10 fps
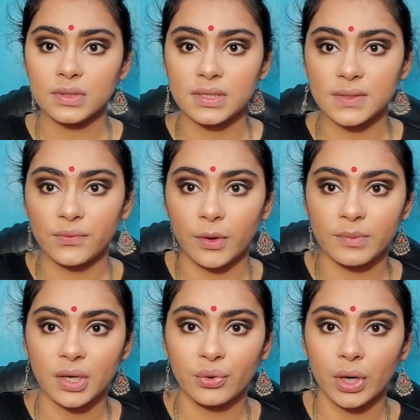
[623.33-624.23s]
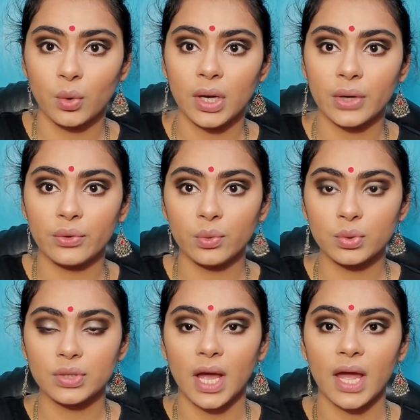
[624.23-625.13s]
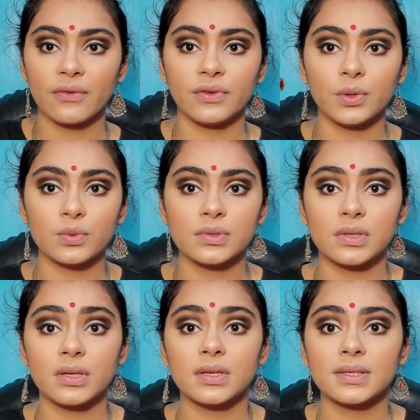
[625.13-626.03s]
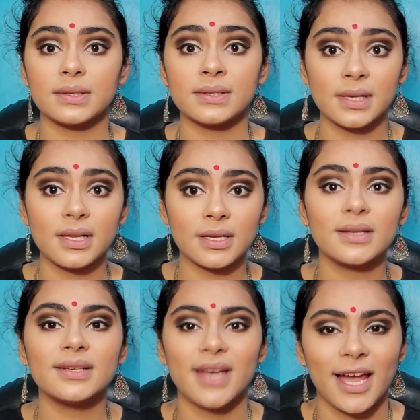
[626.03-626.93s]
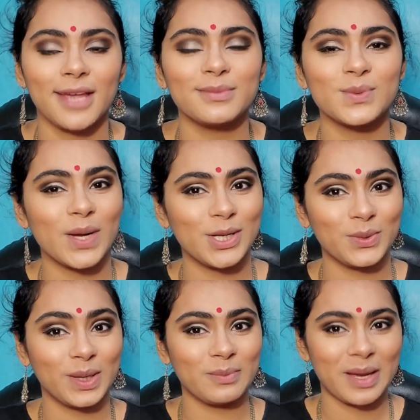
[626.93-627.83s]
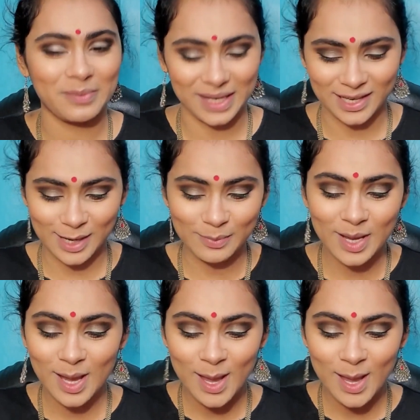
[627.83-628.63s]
This is from the Creole Rouge. I have used this zillion times while doing my makeup.